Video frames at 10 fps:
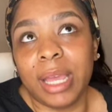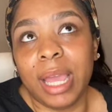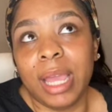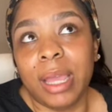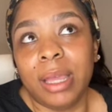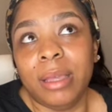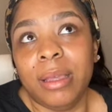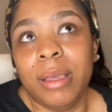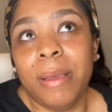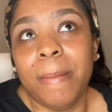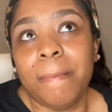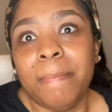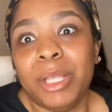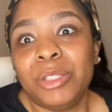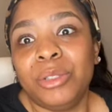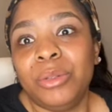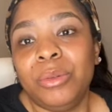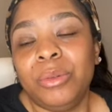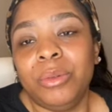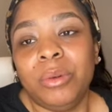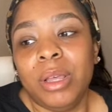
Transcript: a mental,